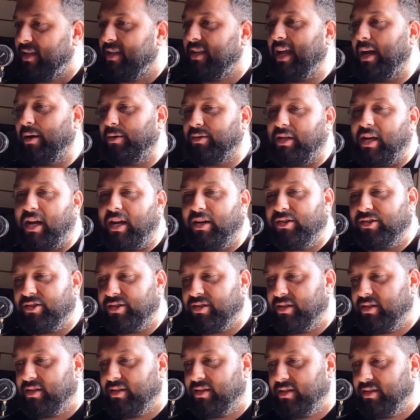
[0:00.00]
That was
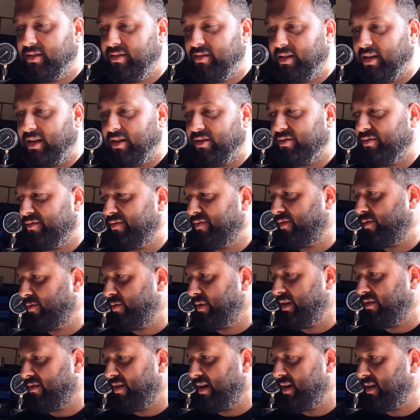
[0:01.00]
100
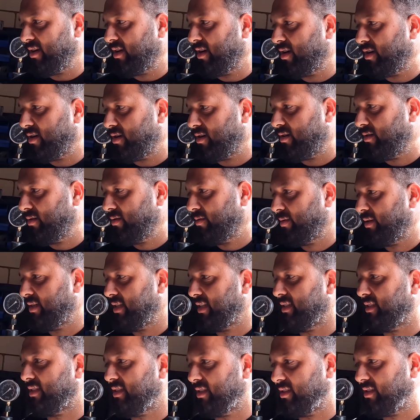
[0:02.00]
140 grand car, where
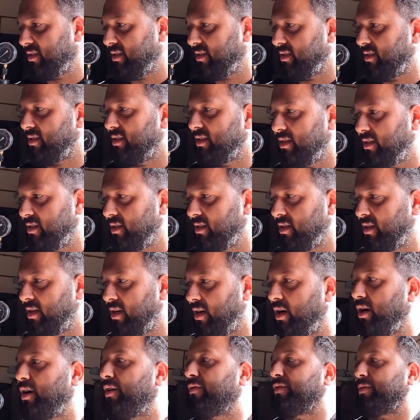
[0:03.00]
this is
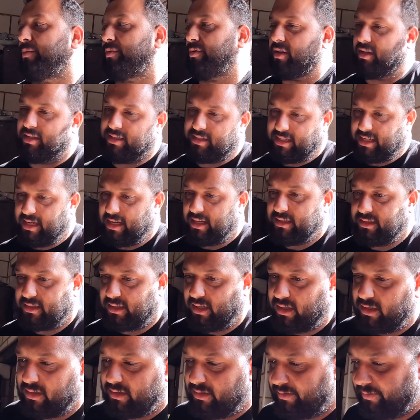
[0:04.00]
half the price of that. So,
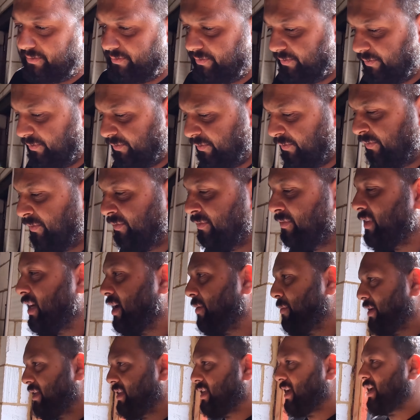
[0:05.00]
oh, I
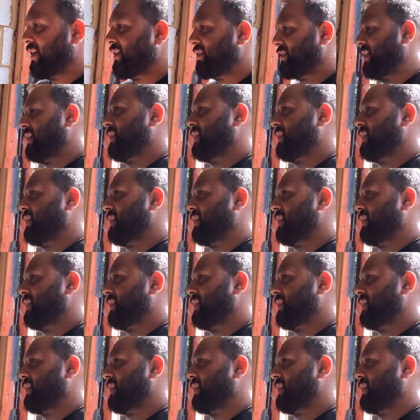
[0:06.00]
mean, yeah, it,